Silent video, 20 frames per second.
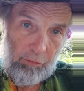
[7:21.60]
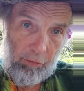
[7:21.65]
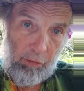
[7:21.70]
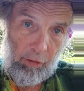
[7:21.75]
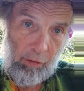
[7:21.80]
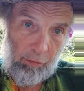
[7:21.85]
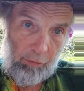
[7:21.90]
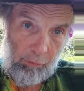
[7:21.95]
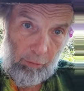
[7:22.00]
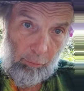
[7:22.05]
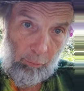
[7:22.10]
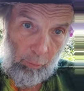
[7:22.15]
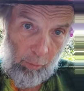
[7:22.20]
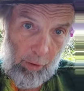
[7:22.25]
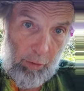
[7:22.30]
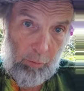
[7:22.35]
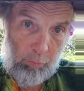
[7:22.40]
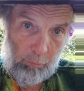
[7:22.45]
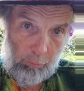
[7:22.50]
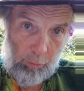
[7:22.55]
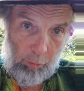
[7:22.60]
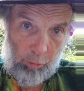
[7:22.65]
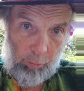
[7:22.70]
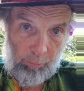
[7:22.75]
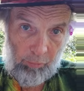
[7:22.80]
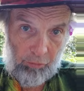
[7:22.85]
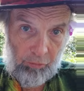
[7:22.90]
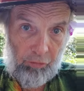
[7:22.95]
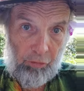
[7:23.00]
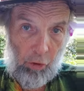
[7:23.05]

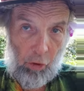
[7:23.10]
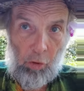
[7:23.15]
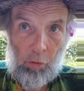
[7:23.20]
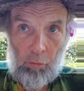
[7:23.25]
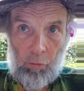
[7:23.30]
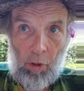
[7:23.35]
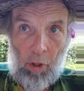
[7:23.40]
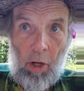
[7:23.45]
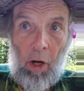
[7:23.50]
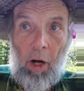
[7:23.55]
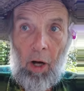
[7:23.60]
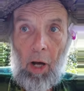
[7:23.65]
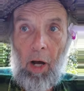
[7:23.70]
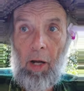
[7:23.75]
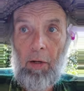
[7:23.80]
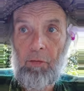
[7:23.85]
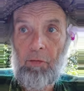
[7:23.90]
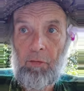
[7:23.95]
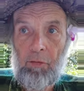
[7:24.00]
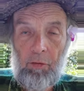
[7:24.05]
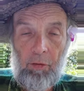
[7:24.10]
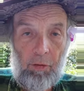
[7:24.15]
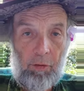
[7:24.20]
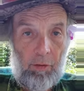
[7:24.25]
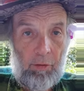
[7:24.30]
one-room stone hut.